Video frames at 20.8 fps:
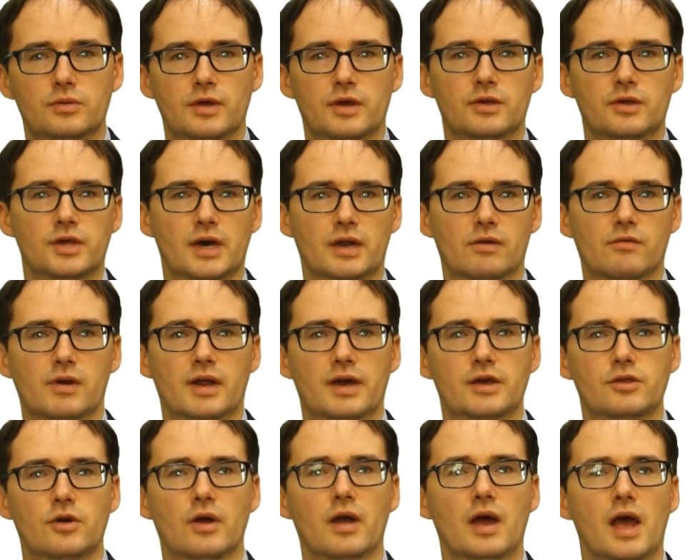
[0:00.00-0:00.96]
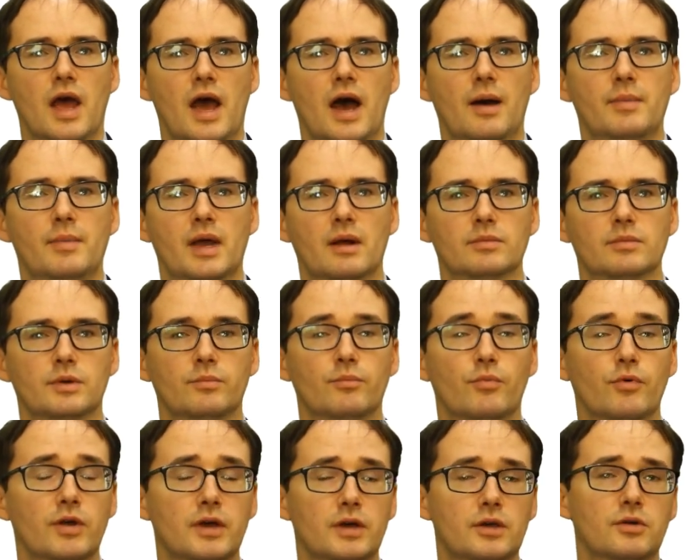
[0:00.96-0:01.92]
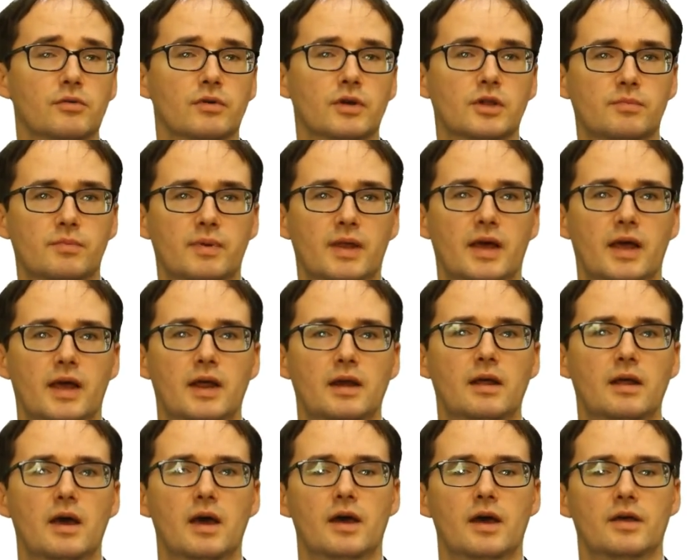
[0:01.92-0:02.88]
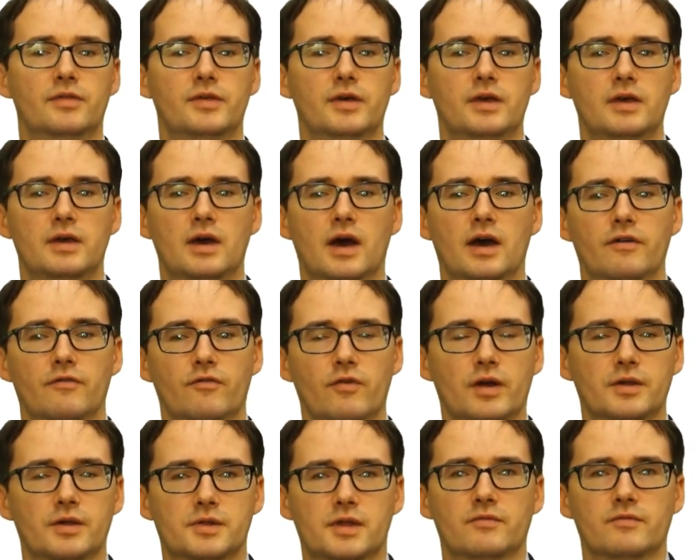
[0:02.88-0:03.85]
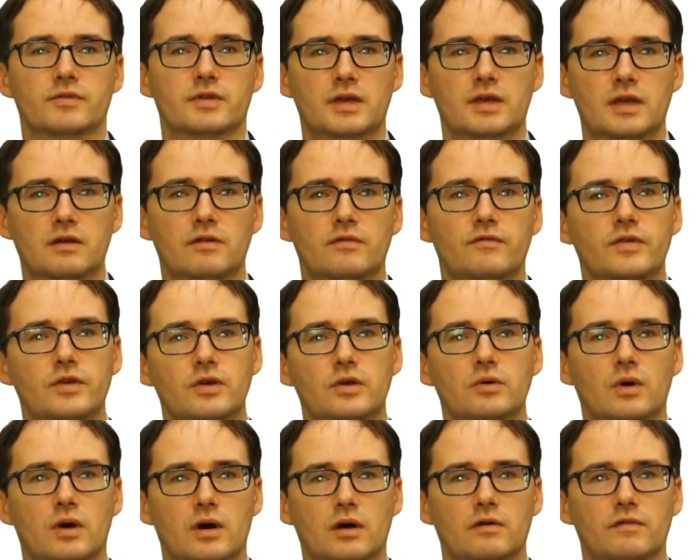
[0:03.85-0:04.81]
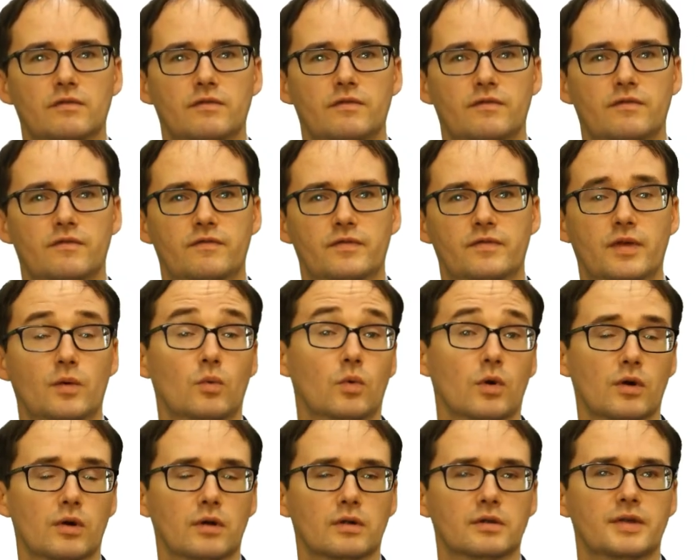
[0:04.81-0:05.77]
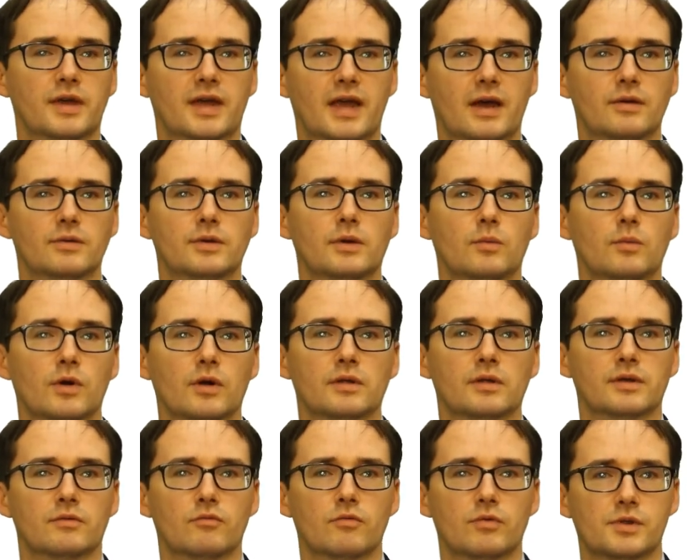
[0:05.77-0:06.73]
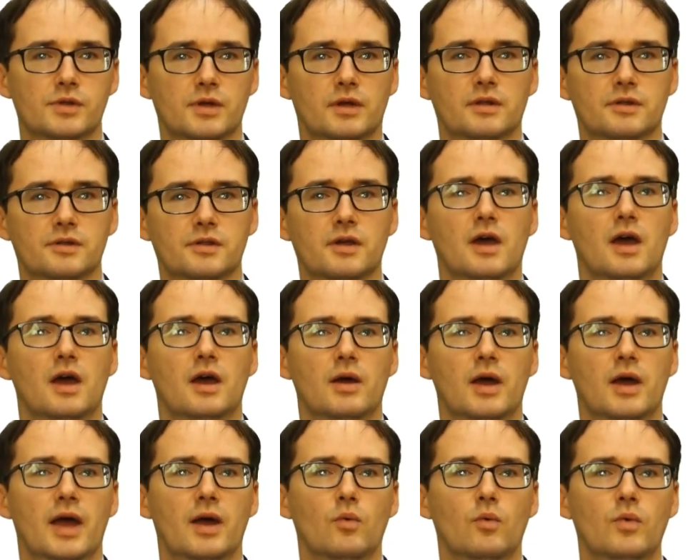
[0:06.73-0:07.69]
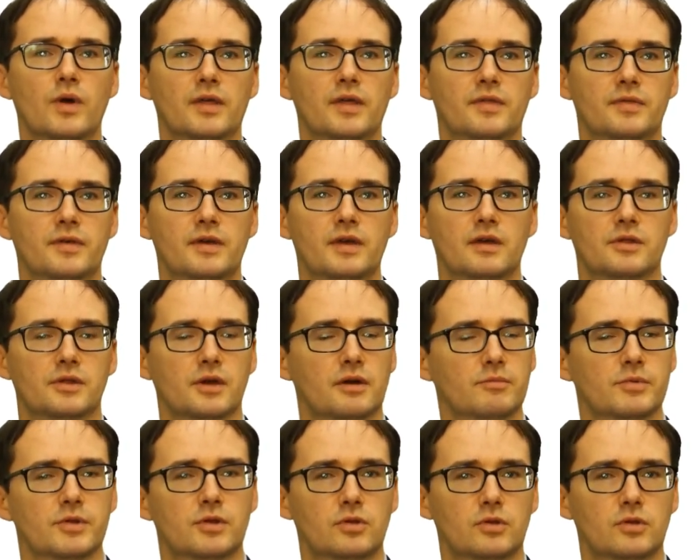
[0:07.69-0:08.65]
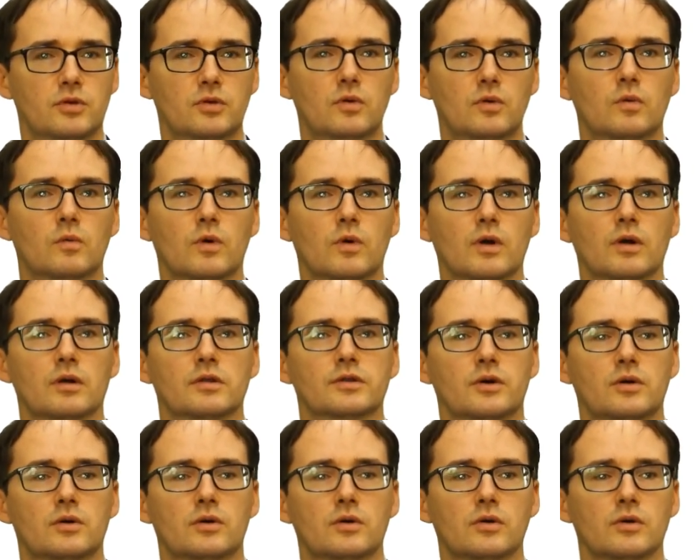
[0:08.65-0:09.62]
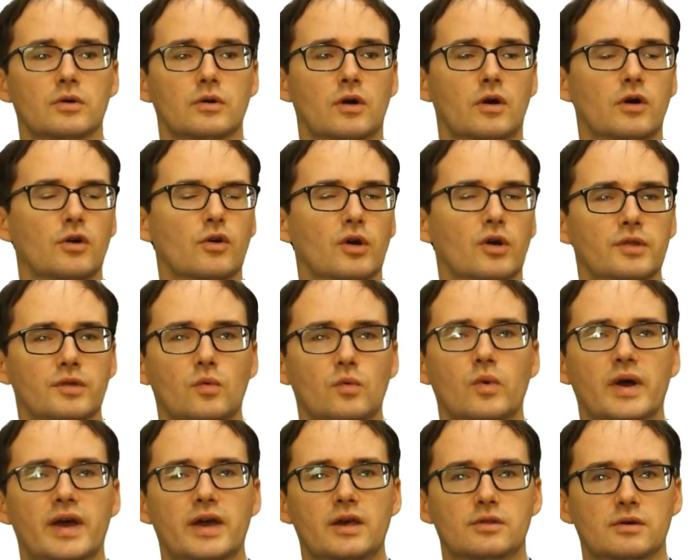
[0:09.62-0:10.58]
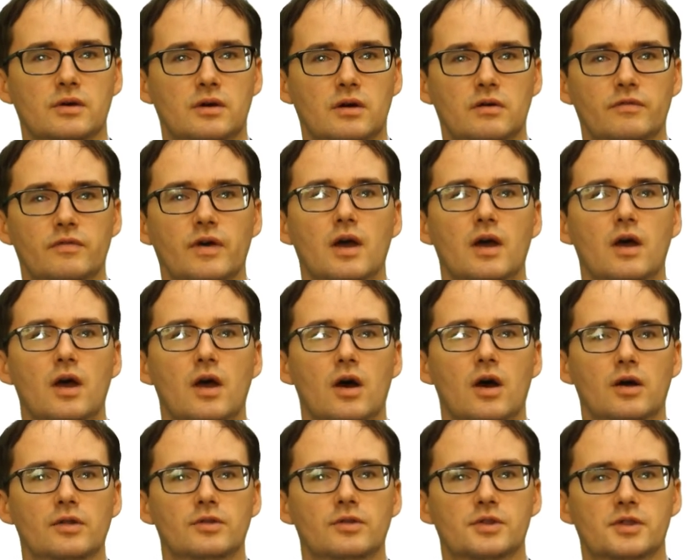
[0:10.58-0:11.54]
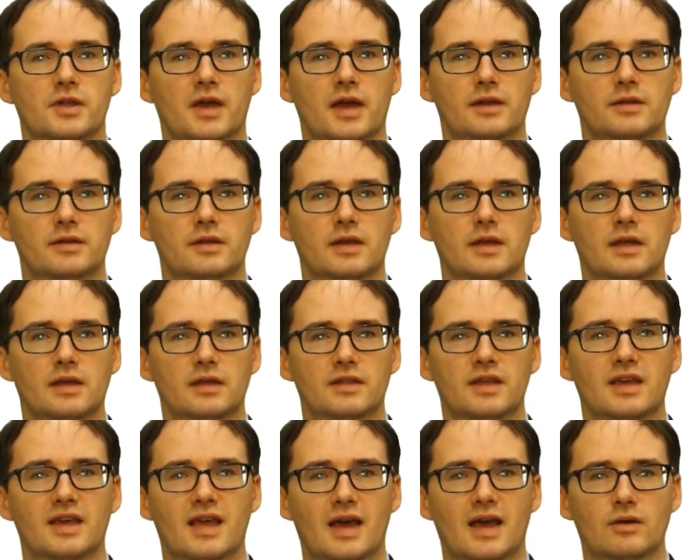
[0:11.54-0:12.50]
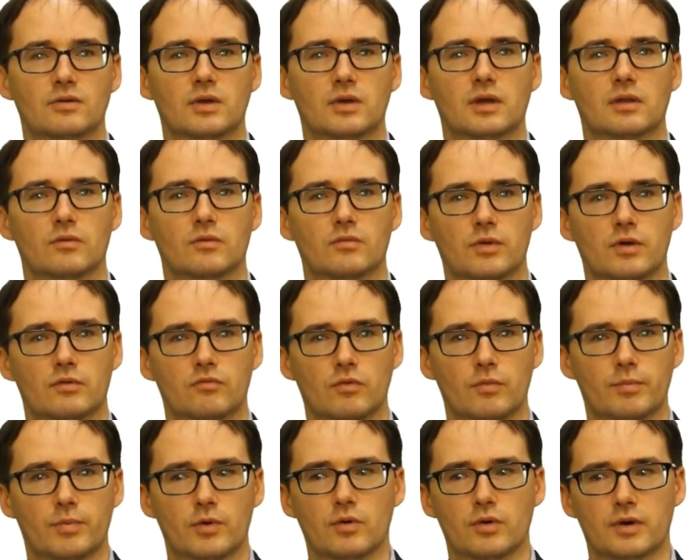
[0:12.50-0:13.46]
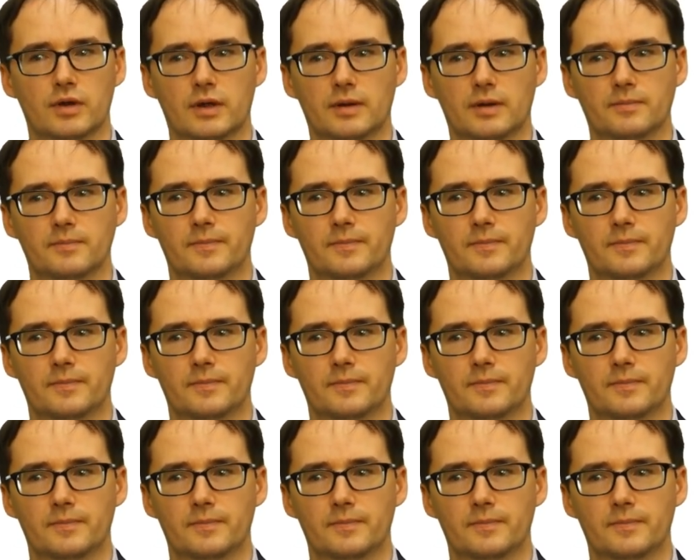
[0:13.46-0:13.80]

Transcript: the general ledger and be able to bridge or explain the IFRS 17 view of the world, the accounting world and results with the Solvency 2 world, or other ways of understanding the accounting and the reporting.